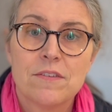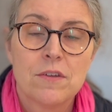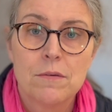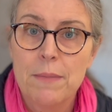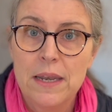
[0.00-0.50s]

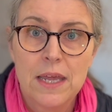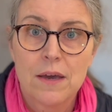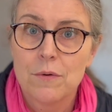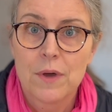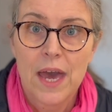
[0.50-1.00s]
to
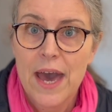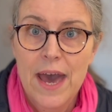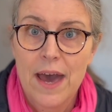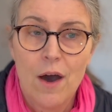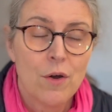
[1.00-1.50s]
medical
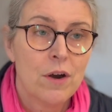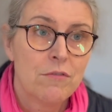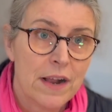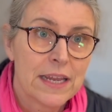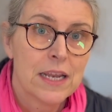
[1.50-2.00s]
care on a
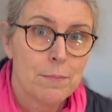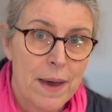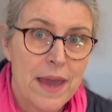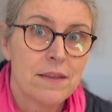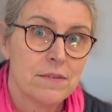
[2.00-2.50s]
regular
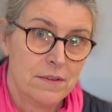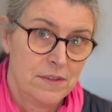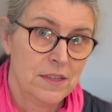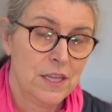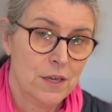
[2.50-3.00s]
basis
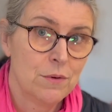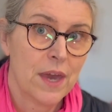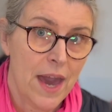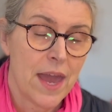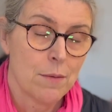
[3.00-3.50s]
in the
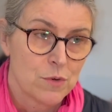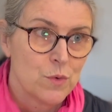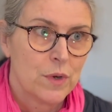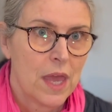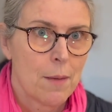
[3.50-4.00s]
UK, I'm
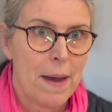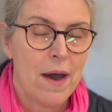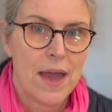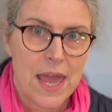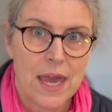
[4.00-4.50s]
talking
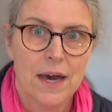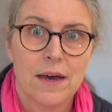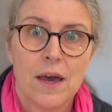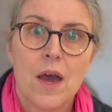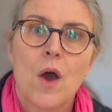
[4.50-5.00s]
about here.
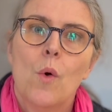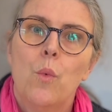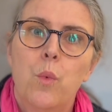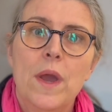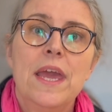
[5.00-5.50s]

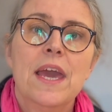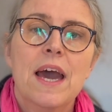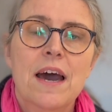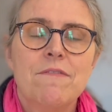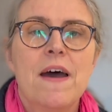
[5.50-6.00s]
We
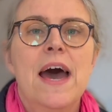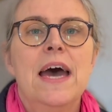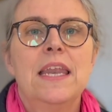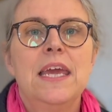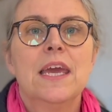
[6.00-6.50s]
have
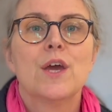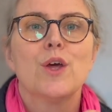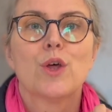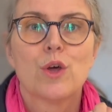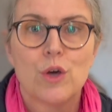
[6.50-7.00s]
had it
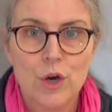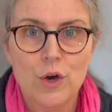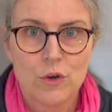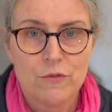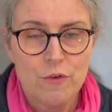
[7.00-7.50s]

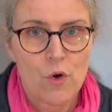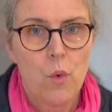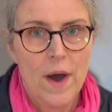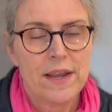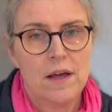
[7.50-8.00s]
good for
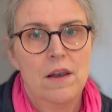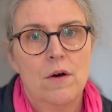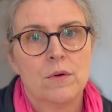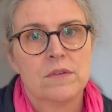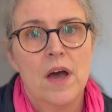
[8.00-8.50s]
quite a
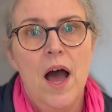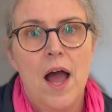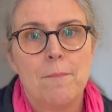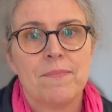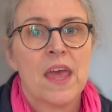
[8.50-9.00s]
long
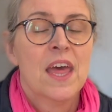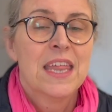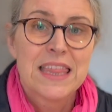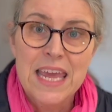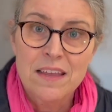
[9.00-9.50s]
time.
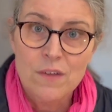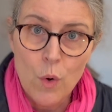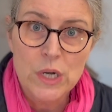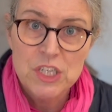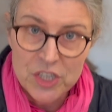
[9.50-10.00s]
Things
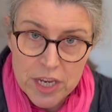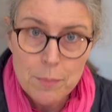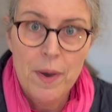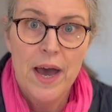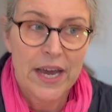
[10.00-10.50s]
got
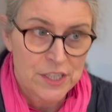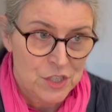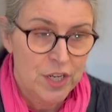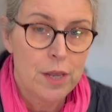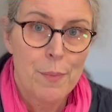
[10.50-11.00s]
cheaper and
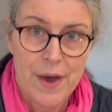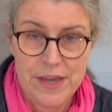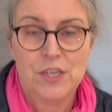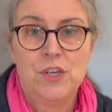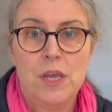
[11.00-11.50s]
cheaper
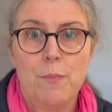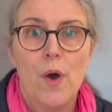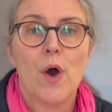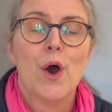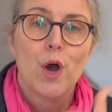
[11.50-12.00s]
and
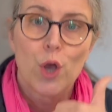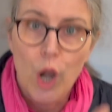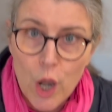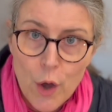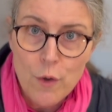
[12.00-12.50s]
cheaper.
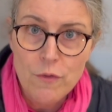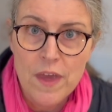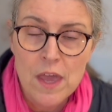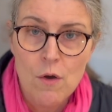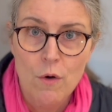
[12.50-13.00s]

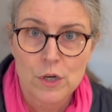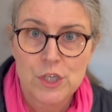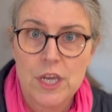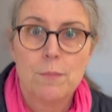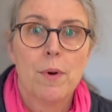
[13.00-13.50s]
Clothing got
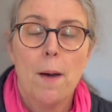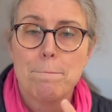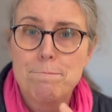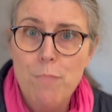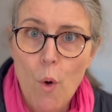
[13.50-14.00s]
cheaper,
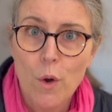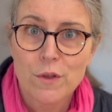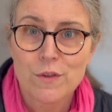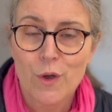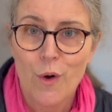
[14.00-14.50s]

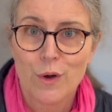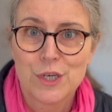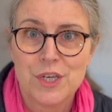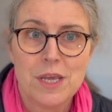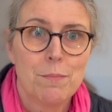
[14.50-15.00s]
books got
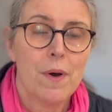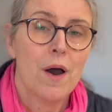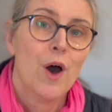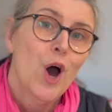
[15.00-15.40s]
cheaper,